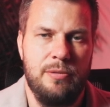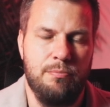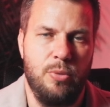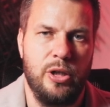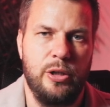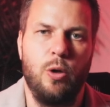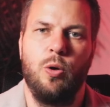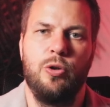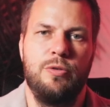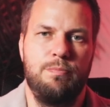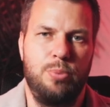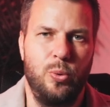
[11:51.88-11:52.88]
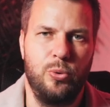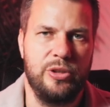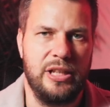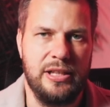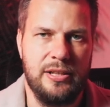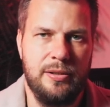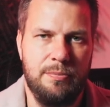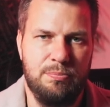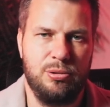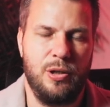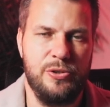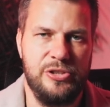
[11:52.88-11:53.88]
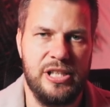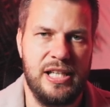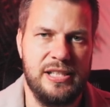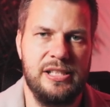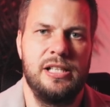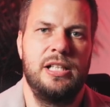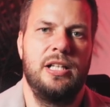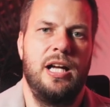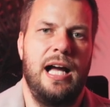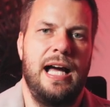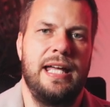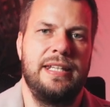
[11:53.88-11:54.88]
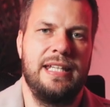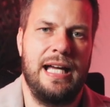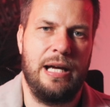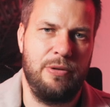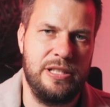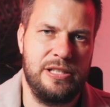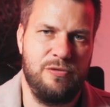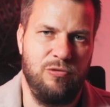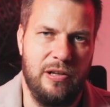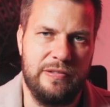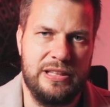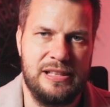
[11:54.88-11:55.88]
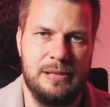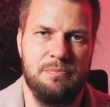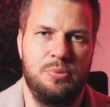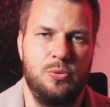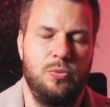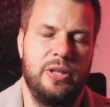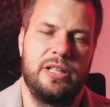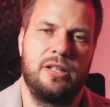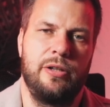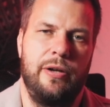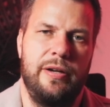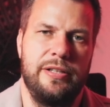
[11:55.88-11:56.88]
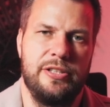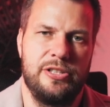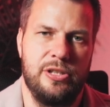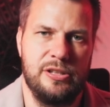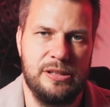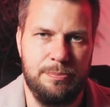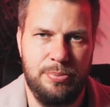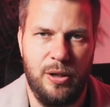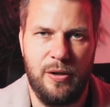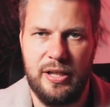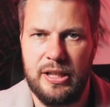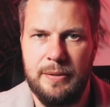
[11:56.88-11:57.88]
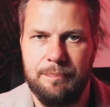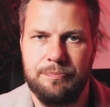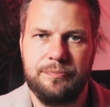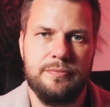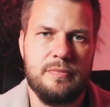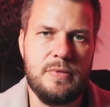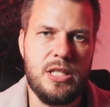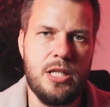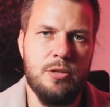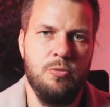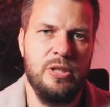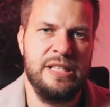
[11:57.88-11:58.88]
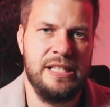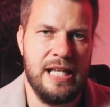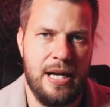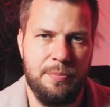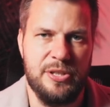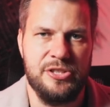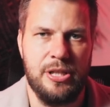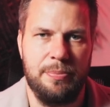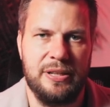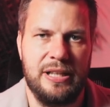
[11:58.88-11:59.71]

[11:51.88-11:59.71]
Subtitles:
my onboarding process, and now it's very simple. When a client decides to buy, we set up the sub